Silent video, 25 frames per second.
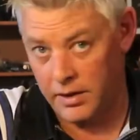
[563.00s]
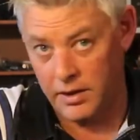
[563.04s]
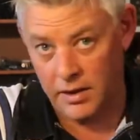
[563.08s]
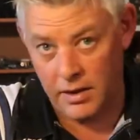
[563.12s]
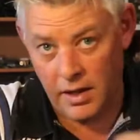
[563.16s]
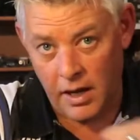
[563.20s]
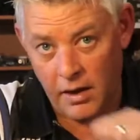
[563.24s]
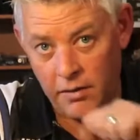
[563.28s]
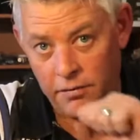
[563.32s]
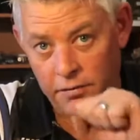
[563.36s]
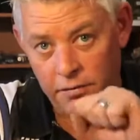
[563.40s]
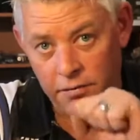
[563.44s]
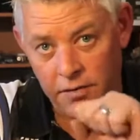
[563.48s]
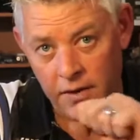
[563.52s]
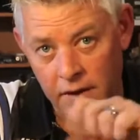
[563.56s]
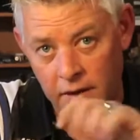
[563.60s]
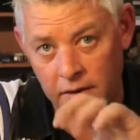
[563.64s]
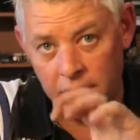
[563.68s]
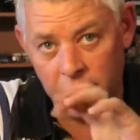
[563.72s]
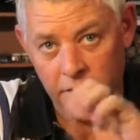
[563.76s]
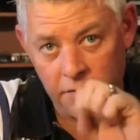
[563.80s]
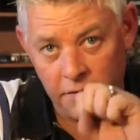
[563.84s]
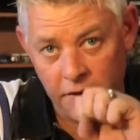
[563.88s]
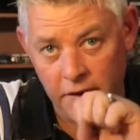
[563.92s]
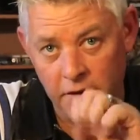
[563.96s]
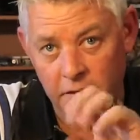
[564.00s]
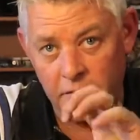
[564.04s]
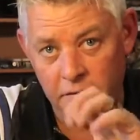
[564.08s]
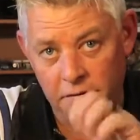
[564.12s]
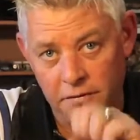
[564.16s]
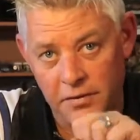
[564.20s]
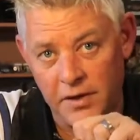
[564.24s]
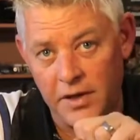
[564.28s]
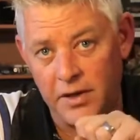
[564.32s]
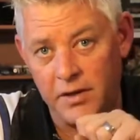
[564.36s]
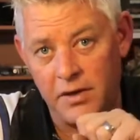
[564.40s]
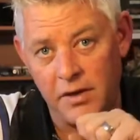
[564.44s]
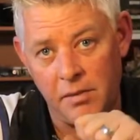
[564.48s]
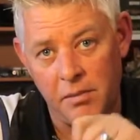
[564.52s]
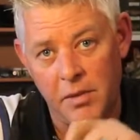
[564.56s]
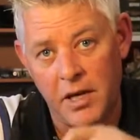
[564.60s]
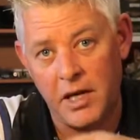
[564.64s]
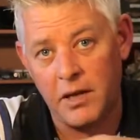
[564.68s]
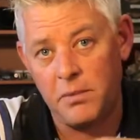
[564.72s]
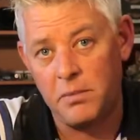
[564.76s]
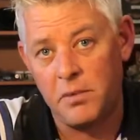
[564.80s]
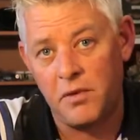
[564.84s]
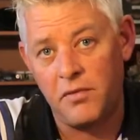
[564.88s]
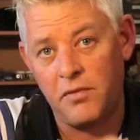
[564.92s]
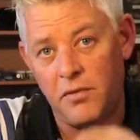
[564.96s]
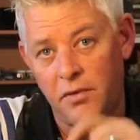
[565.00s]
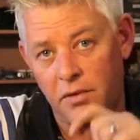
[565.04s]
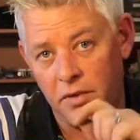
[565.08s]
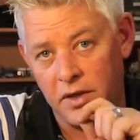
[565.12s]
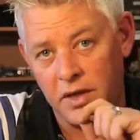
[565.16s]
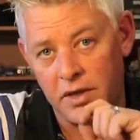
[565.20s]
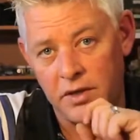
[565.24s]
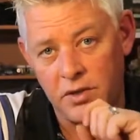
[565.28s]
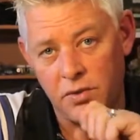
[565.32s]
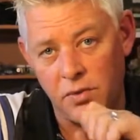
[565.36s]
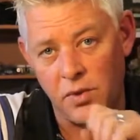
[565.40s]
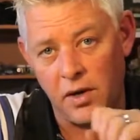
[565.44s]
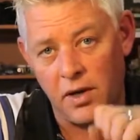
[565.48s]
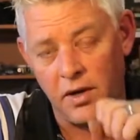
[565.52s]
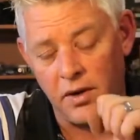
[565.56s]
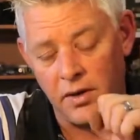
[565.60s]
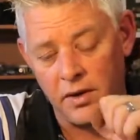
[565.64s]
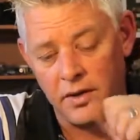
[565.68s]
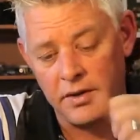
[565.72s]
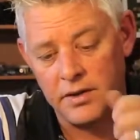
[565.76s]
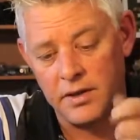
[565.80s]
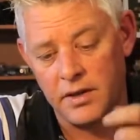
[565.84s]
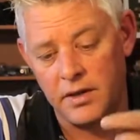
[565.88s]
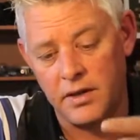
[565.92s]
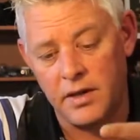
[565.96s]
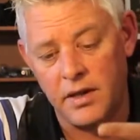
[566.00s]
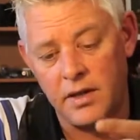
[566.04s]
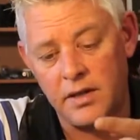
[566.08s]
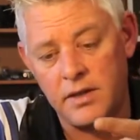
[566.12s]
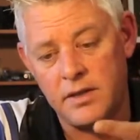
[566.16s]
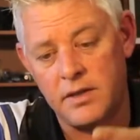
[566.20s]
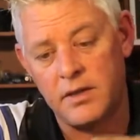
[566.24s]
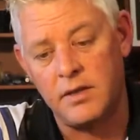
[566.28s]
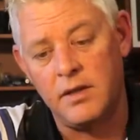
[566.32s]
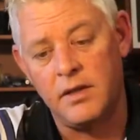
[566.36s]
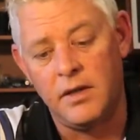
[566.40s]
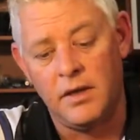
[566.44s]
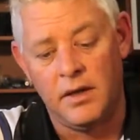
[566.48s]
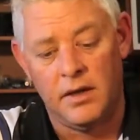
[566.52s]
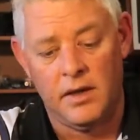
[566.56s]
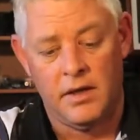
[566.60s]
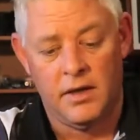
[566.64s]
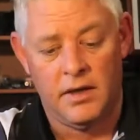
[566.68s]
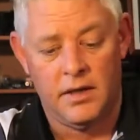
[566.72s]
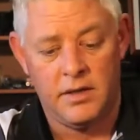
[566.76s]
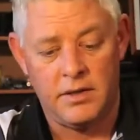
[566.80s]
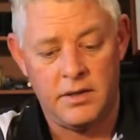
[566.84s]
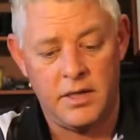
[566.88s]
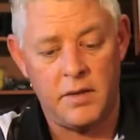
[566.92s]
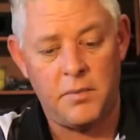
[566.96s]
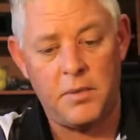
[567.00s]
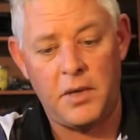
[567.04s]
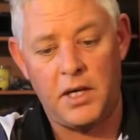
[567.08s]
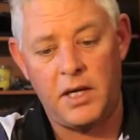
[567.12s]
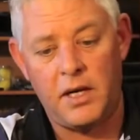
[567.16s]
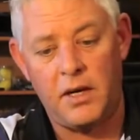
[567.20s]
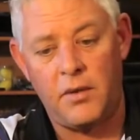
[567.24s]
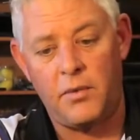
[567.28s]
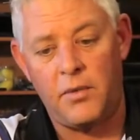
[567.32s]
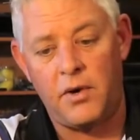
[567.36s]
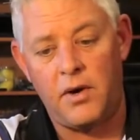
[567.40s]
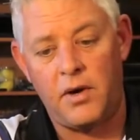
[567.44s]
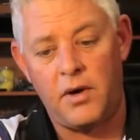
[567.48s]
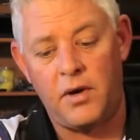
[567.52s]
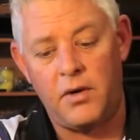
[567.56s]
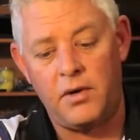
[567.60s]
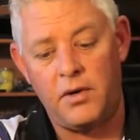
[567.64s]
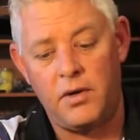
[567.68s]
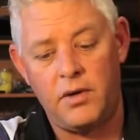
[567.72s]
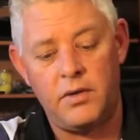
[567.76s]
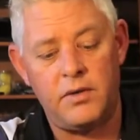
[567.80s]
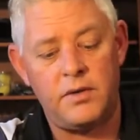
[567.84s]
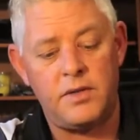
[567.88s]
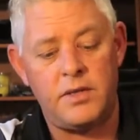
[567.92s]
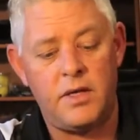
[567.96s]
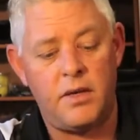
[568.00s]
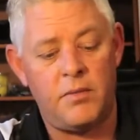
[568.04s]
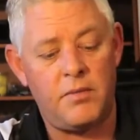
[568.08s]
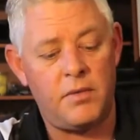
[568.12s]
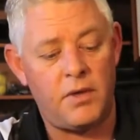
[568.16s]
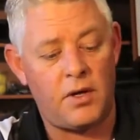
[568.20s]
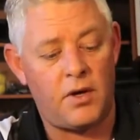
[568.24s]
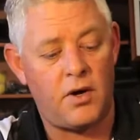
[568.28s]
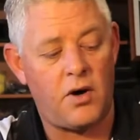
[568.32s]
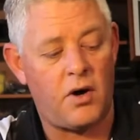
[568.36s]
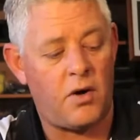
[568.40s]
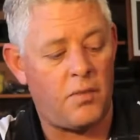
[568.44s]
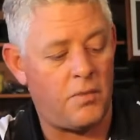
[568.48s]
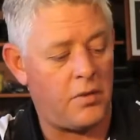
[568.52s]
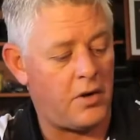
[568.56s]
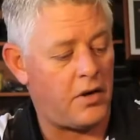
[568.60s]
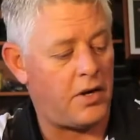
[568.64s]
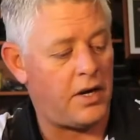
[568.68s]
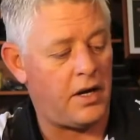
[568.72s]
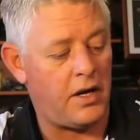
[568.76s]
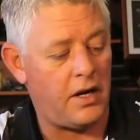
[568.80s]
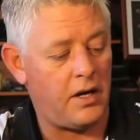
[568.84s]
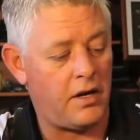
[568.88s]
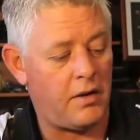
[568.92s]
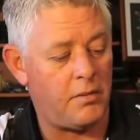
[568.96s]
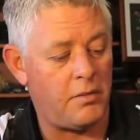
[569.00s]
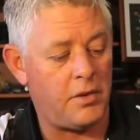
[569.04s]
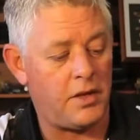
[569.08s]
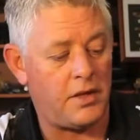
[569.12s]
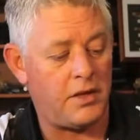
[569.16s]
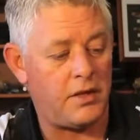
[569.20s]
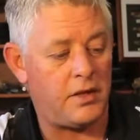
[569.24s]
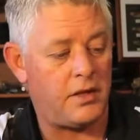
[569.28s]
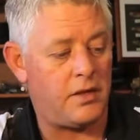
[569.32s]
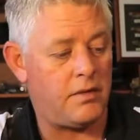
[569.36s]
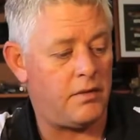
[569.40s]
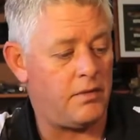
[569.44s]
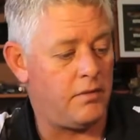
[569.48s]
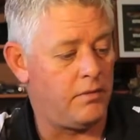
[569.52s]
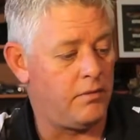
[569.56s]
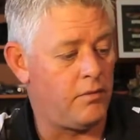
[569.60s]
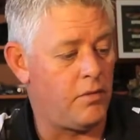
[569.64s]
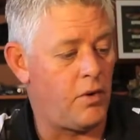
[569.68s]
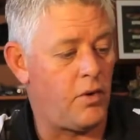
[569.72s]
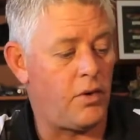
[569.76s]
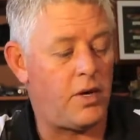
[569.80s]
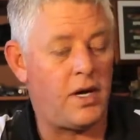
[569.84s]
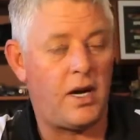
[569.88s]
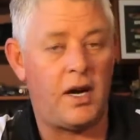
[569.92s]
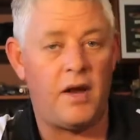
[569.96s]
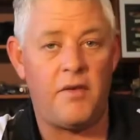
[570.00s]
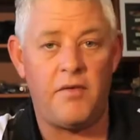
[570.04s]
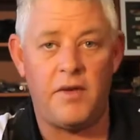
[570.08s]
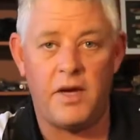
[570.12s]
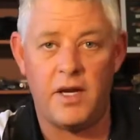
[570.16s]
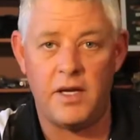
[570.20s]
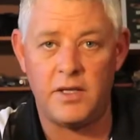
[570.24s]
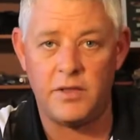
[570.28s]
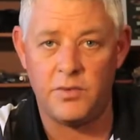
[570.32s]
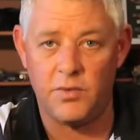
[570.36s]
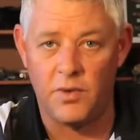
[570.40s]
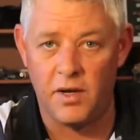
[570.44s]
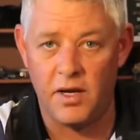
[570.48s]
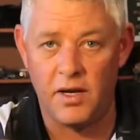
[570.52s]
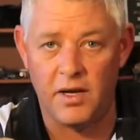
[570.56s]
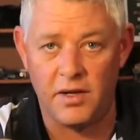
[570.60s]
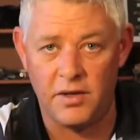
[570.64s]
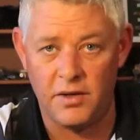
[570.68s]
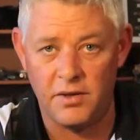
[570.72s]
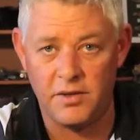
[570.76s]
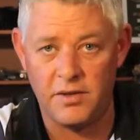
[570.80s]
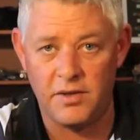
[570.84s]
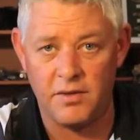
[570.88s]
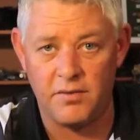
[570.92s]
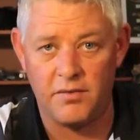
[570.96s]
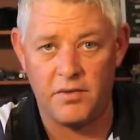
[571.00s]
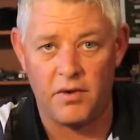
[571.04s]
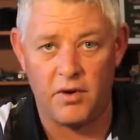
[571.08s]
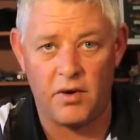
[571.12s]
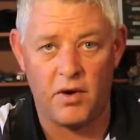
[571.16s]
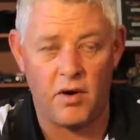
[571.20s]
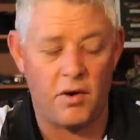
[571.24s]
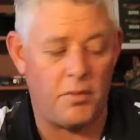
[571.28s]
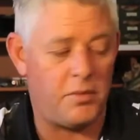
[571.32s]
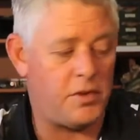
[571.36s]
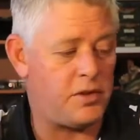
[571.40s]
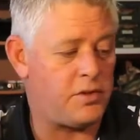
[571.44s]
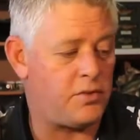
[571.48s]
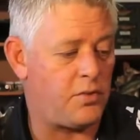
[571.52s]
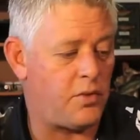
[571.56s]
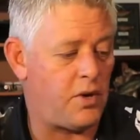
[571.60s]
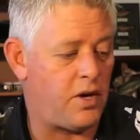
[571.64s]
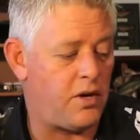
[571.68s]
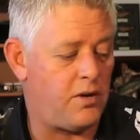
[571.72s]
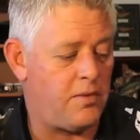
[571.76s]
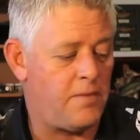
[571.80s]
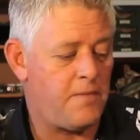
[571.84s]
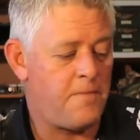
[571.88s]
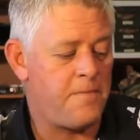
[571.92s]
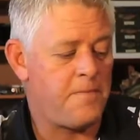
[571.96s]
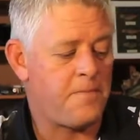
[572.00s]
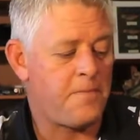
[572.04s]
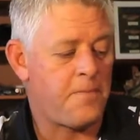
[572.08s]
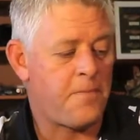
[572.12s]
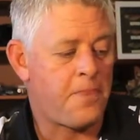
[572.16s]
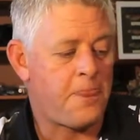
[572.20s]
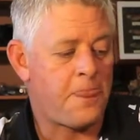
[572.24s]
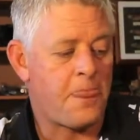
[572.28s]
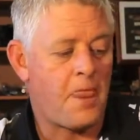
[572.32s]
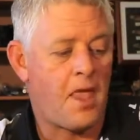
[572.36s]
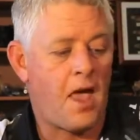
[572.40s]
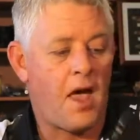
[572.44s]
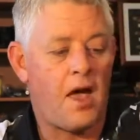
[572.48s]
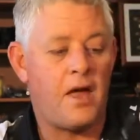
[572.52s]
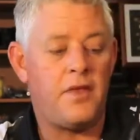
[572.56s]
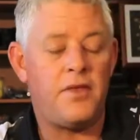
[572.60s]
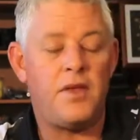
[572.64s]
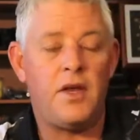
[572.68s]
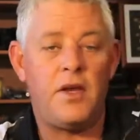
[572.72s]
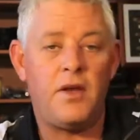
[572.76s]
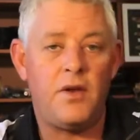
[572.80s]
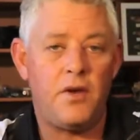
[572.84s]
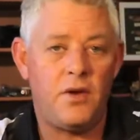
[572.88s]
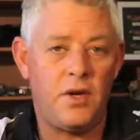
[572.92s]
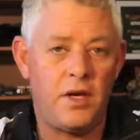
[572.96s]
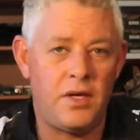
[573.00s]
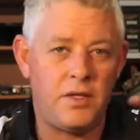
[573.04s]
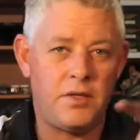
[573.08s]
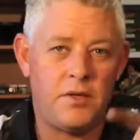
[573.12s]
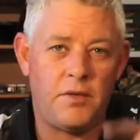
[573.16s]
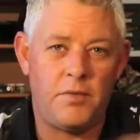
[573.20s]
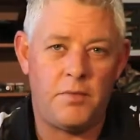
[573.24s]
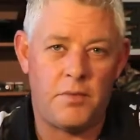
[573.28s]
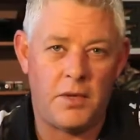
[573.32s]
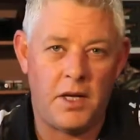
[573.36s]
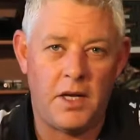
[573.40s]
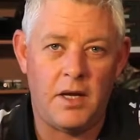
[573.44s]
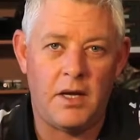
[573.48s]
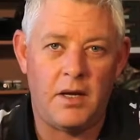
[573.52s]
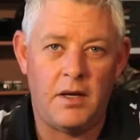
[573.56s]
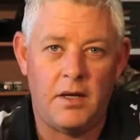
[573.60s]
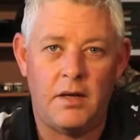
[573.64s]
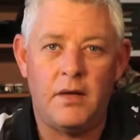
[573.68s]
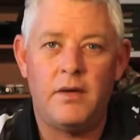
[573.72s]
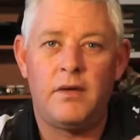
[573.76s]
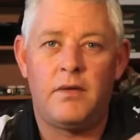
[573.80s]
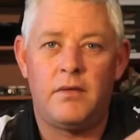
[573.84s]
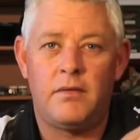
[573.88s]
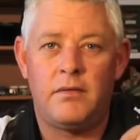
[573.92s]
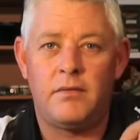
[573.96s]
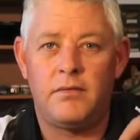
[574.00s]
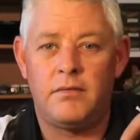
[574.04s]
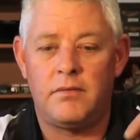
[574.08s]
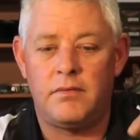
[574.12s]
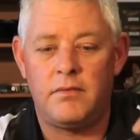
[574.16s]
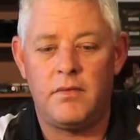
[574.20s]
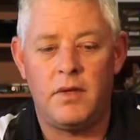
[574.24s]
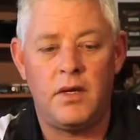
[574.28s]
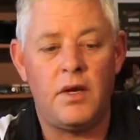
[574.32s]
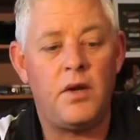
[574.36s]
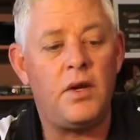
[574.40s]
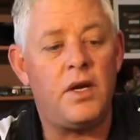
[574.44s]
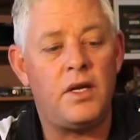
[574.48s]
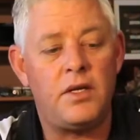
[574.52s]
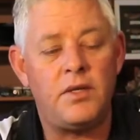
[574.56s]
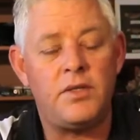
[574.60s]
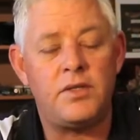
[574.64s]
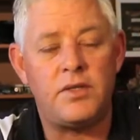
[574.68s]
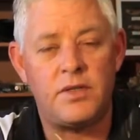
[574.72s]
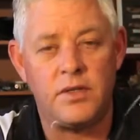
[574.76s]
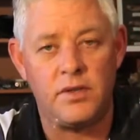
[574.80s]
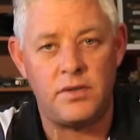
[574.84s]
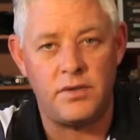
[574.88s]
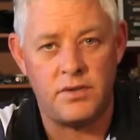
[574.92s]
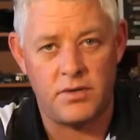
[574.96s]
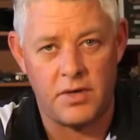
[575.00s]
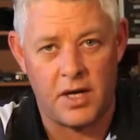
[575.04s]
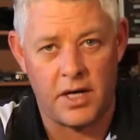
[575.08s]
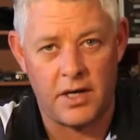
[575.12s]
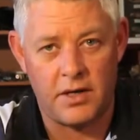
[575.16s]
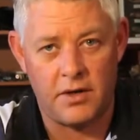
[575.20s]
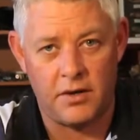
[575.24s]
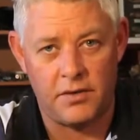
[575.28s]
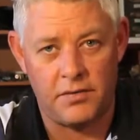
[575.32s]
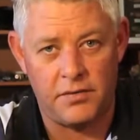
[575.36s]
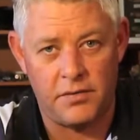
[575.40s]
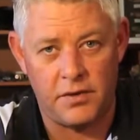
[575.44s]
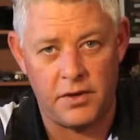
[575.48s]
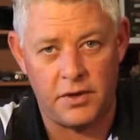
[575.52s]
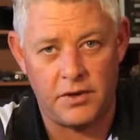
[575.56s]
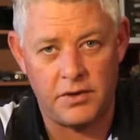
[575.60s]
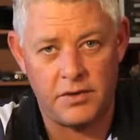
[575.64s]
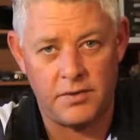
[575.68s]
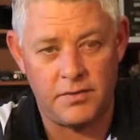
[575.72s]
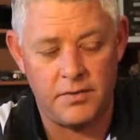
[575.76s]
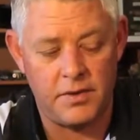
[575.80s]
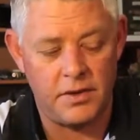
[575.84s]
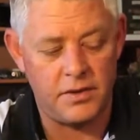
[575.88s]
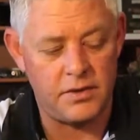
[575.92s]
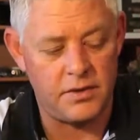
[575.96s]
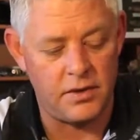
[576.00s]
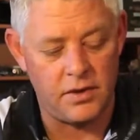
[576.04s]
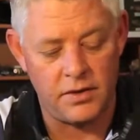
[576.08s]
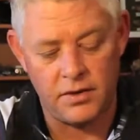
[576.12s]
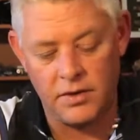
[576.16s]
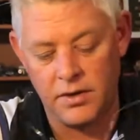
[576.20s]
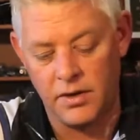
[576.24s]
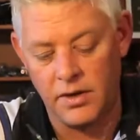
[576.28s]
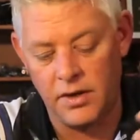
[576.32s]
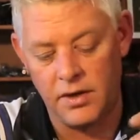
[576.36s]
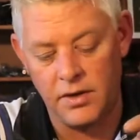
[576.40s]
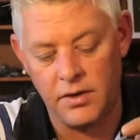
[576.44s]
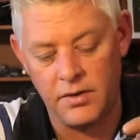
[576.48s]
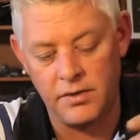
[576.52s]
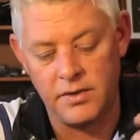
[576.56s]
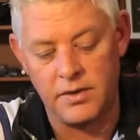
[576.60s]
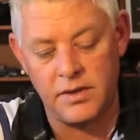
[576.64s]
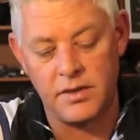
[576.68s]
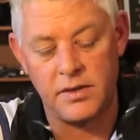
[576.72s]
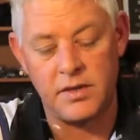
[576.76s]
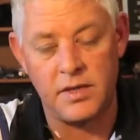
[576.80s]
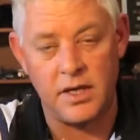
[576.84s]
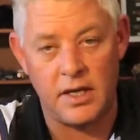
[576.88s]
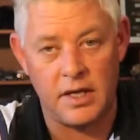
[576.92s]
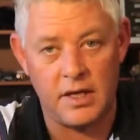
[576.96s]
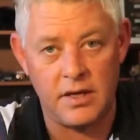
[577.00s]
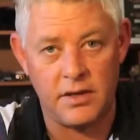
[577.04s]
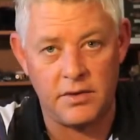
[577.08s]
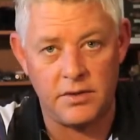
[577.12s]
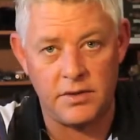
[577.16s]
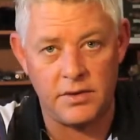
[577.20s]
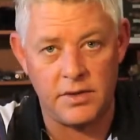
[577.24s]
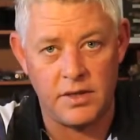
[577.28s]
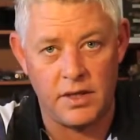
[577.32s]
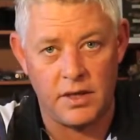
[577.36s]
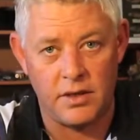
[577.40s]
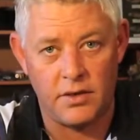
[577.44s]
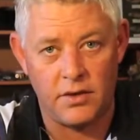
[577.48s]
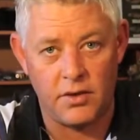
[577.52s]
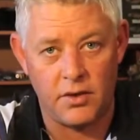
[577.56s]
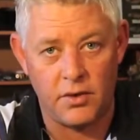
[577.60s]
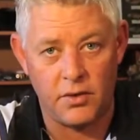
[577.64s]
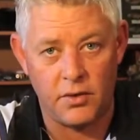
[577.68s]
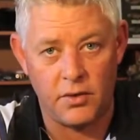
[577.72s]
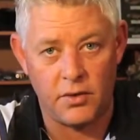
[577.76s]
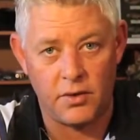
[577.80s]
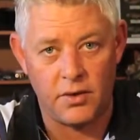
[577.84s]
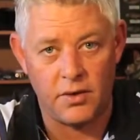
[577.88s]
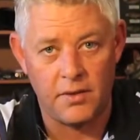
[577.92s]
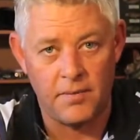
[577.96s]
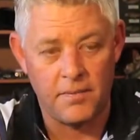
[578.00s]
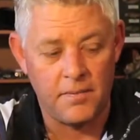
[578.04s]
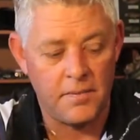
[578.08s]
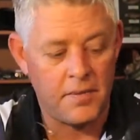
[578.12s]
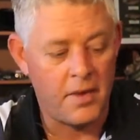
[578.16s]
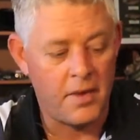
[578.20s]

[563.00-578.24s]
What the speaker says: they feel the bait before they swallow it, and that's typically where I'll use them. The cob are getting a bit more clever as well. I use them for cob as well. And then you need to still strike your fish. It's not going to use the sinker to set the hook.